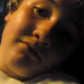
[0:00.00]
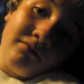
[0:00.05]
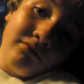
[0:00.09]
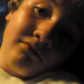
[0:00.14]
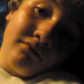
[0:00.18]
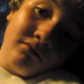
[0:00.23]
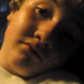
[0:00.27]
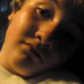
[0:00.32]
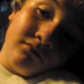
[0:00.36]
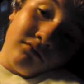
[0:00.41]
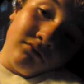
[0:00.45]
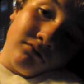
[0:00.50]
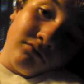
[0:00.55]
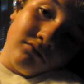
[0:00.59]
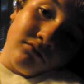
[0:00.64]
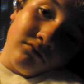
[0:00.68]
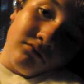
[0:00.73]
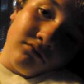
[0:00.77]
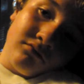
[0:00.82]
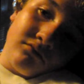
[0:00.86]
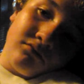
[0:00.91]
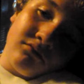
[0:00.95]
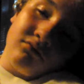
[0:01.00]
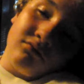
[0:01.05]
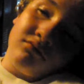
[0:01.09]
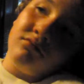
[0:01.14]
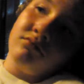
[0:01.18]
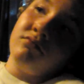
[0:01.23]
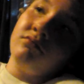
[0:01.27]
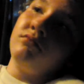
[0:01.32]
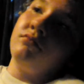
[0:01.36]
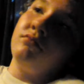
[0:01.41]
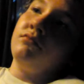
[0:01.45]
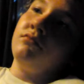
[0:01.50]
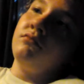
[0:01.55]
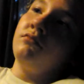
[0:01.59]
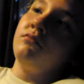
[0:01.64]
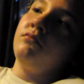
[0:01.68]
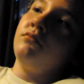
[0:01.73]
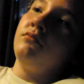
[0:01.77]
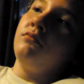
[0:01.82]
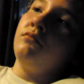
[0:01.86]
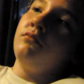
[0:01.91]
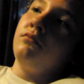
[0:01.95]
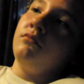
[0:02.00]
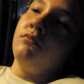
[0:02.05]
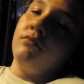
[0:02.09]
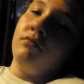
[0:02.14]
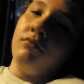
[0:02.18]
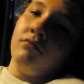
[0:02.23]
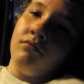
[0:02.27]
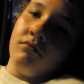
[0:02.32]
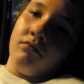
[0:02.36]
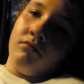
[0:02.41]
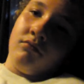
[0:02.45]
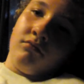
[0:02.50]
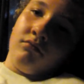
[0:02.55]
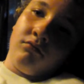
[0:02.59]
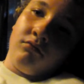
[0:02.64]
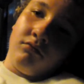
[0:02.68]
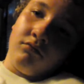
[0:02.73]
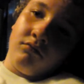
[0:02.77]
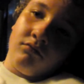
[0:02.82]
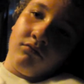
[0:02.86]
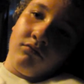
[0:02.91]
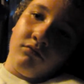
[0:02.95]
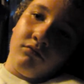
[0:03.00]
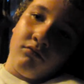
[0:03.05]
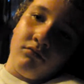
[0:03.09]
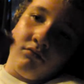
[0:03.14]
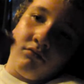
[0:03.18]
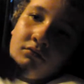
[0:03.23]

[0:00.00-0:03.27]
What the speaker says: (no one is talking)